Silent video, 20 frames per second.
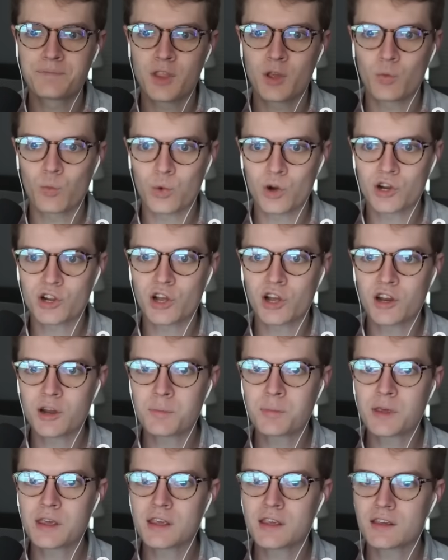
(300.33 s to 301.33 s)
We're gonna
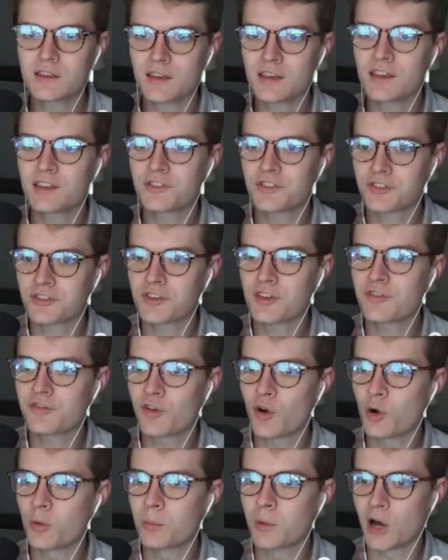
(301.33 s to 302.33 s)
be in
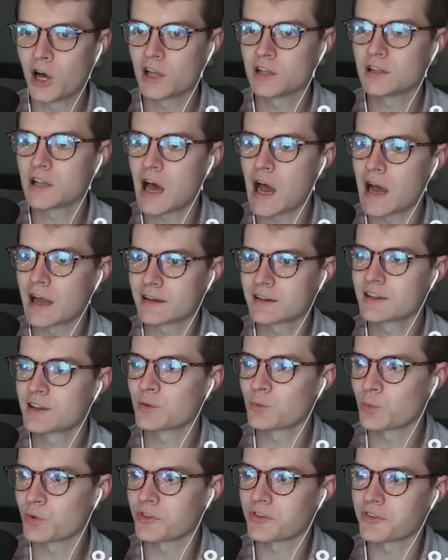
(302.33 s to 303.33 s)
Seafoam a lot, it
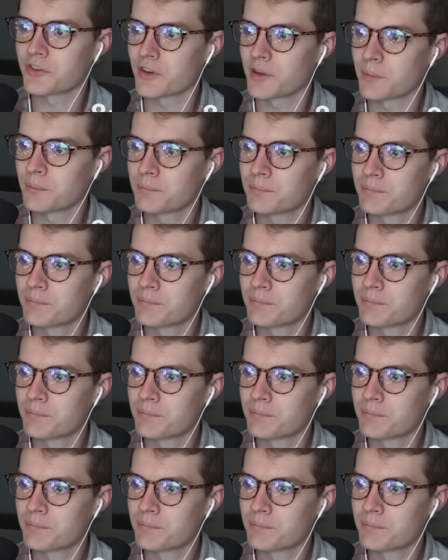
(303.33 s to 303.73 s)
would seem.